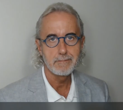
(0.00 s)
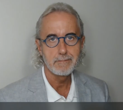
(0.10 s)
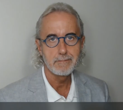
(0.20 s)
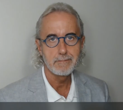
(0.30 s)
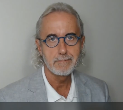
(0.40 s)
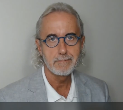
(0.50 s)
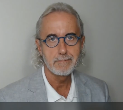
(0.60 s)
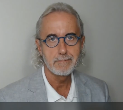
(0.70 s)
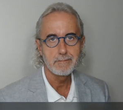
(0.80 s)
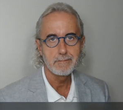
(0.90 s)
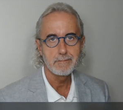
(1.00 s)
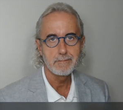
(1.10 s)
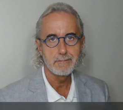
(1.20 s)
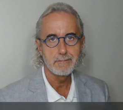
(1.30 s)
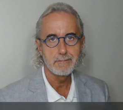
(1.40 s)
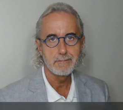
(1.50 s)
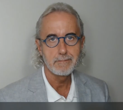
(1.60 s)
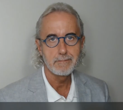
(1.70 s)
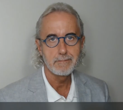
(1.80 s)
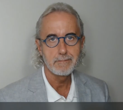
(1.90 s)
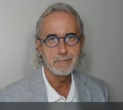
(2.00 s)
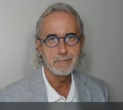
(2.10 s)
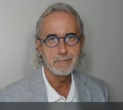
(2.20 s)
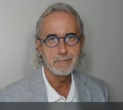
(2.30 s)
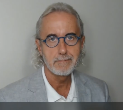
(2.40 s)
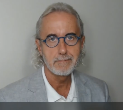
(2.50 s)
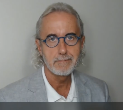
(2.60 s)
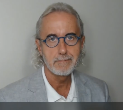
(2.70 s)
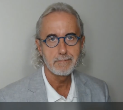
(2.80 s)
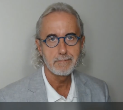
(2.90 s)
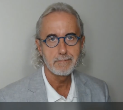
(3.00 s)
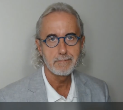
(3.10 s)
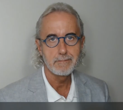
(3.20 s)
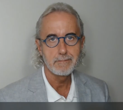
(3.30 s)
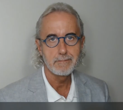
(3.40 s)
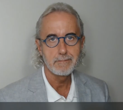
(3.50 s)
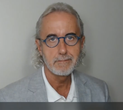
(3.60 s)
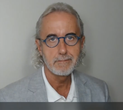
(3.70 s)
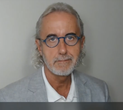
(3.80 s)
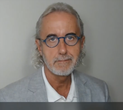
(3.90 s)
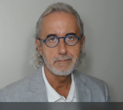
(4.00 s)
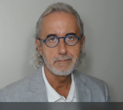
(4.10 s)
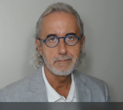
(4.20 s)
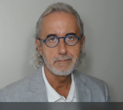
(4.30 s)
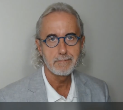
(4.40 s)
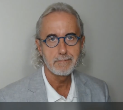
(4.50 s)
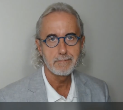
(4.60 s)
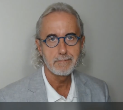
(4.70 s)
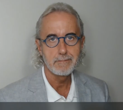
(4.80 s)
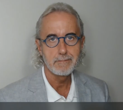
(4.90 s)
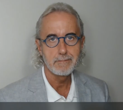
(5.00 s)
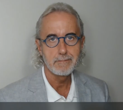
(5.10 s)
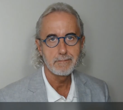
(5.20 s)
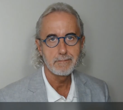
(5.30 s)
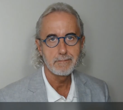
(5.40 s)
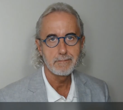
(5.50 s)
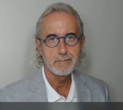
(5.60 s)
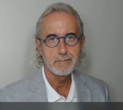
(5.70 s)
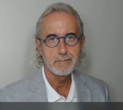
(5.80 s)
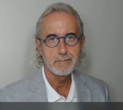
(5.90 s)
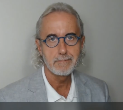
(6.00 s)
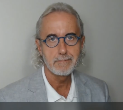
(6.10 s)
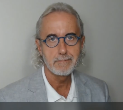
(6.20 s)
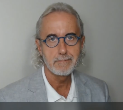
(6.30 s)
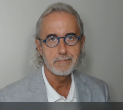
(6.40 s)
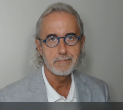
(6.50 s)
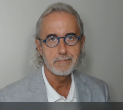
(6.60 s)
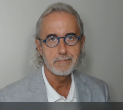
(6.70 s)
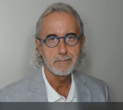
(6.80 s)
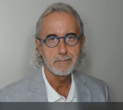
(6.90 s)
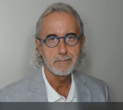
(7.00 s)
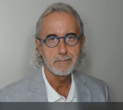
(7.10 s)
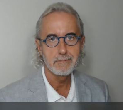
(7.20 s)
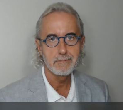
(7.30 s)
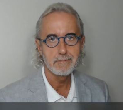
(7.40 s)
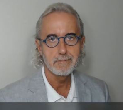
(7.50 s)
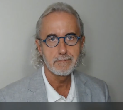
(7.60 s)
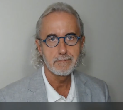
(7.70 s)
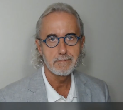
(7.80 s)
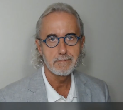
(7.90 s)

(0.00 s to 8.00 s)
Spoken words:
This is a still picture; no speech is visible.